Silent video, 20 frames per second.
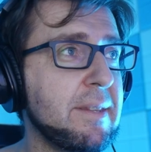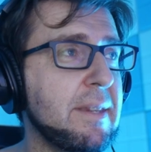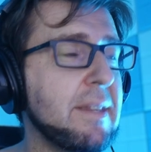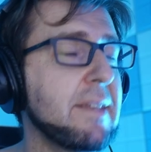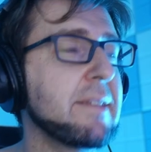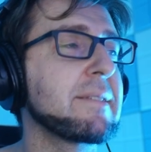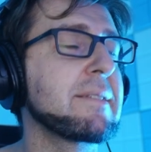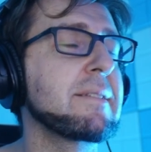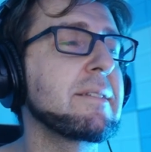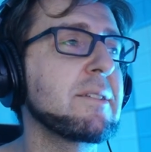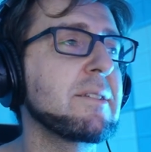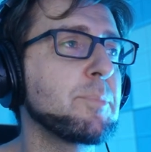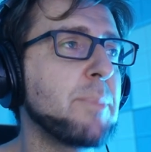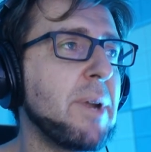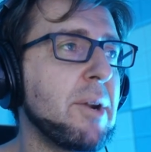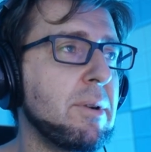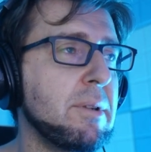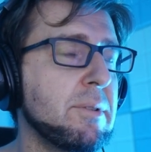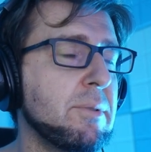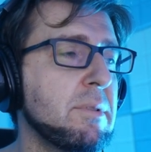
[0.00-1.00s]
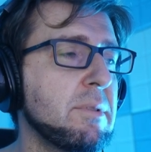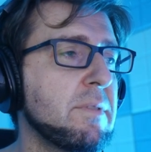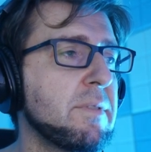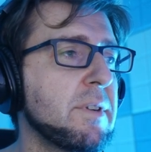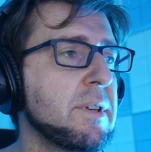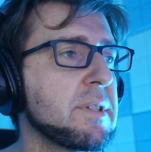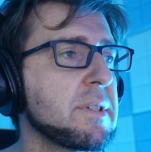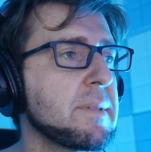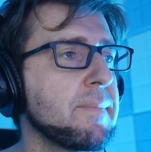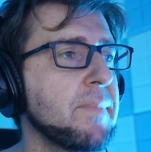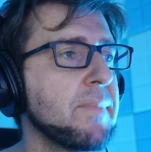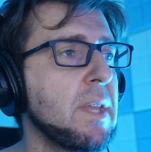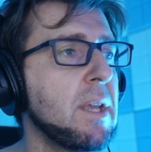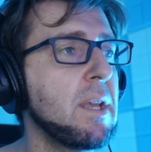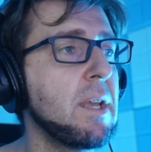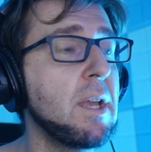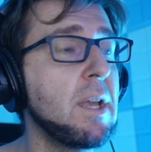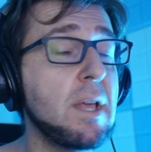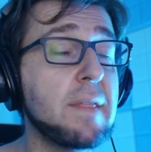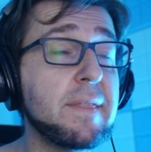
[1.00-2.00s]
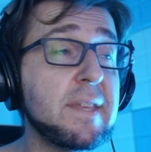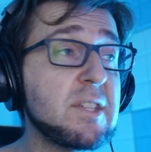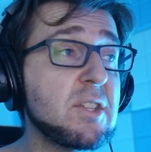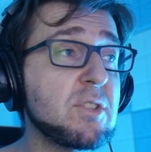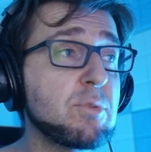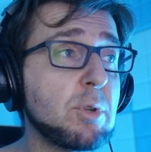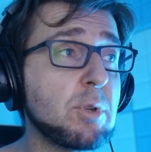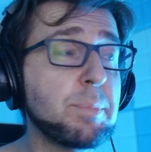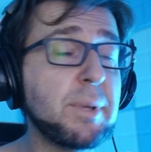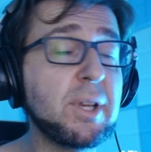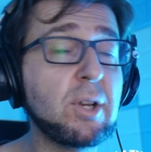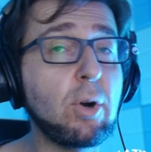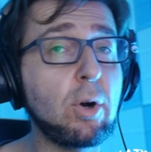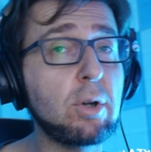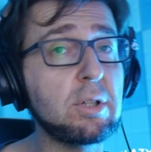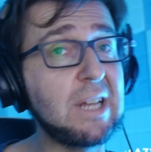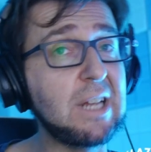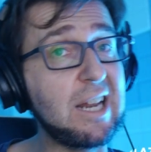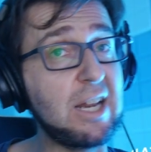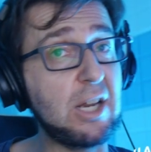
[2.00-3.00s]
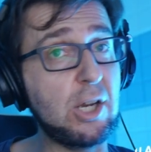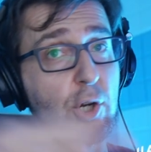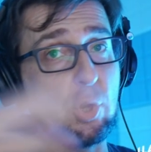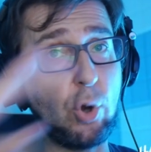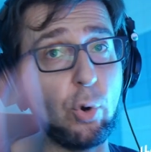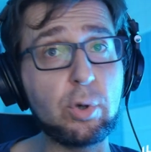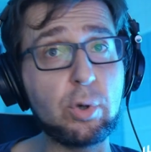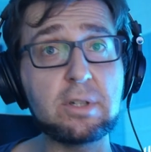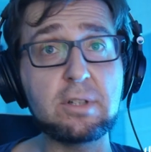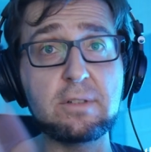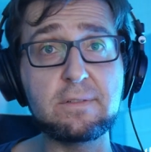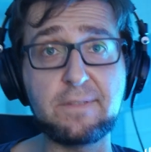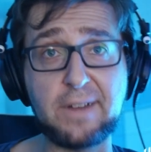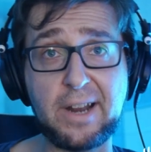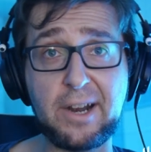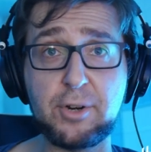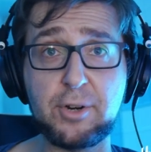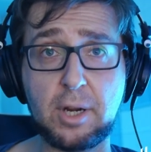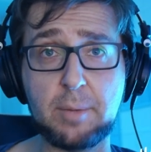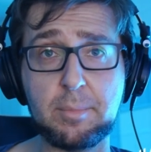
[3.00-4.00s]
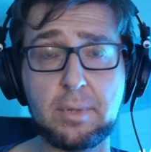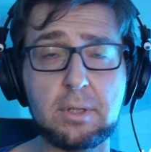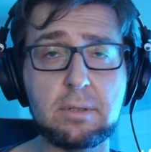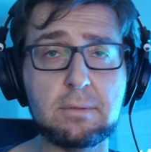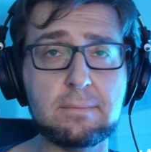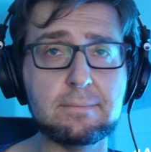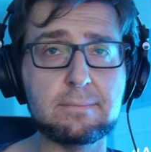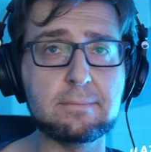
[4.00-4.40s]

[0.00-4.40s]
this, this parallel universe. This is what we call a local variable.